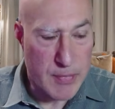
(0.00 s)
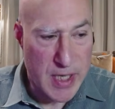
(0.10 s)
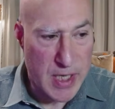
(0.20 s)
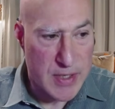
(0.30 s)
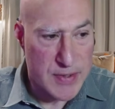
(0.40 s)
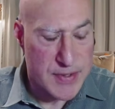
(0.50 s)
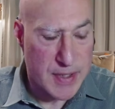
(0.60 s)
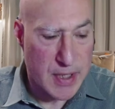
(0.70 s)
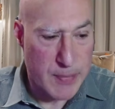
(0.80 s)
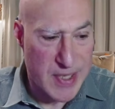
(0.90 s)
is
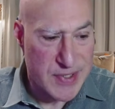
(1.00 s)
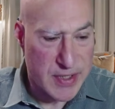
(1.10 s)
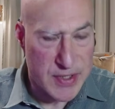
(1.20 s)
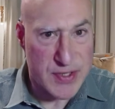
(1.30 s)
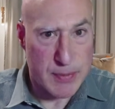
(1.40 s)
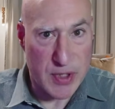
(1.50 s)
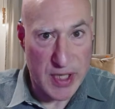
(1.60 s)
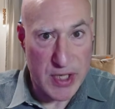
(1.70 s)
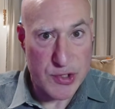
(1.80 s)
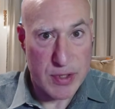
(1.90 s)
basically a
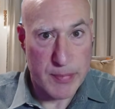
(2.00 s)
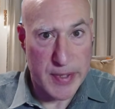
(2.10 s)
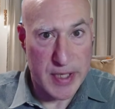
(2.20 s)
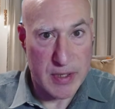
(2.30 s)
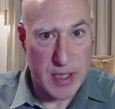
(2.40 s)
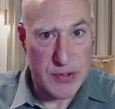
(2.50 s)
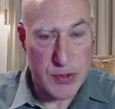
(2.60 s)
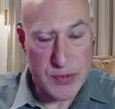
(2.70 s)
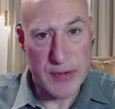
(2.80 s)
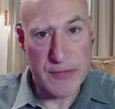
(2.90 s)
simulation, but it's
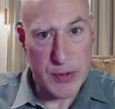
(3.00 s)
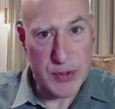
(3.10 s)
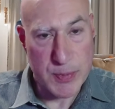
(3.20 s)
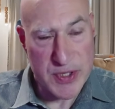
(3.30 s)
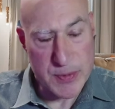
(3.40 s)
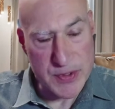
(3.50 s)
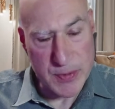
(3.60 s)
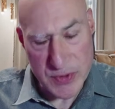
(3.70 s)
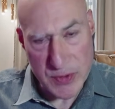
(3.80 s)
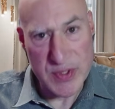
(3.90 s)
using first principles. So
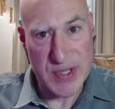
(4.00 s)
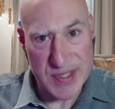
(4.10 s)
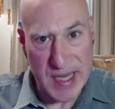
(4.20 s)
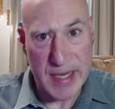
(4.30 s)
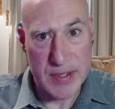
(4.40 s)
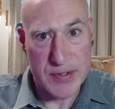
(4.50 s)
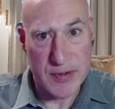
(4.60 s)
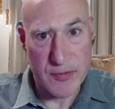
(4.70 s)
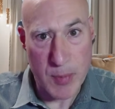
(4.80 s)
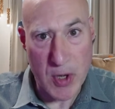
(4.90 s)
it's using the science
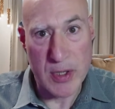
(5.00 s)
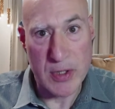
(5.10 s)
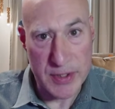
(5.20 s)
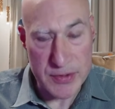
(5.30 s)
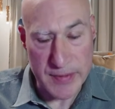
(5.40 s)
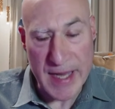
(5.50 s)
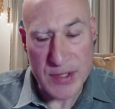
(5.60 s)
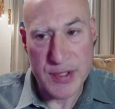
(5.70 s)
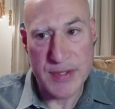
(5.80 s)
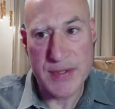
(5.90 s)
of particle
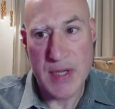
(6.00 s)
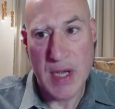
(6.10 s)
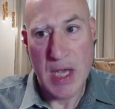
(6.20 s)
interactions.